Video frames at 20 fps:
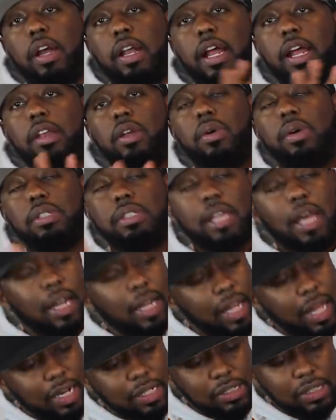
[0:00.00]
and I know it's not
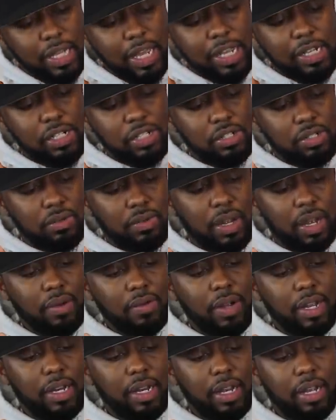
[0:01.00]
a lot of stages around
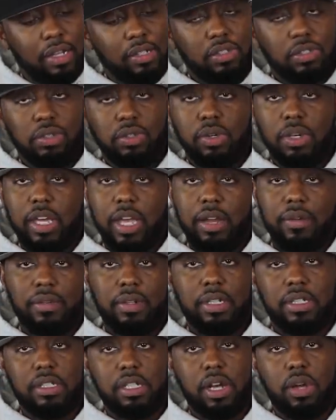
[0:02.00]
right now, so you can't
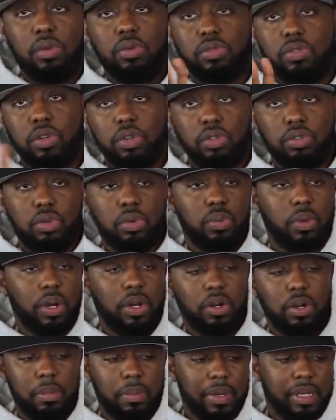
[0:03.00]
really tell who's gonna do
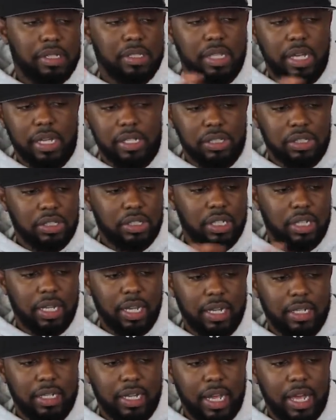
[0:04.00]
what on the big stage and shit
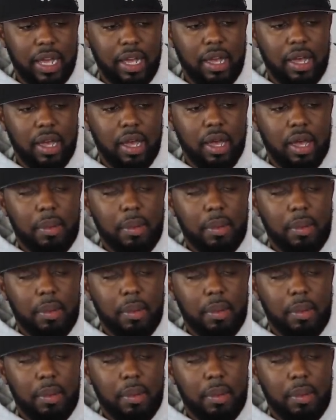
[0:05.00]
like that.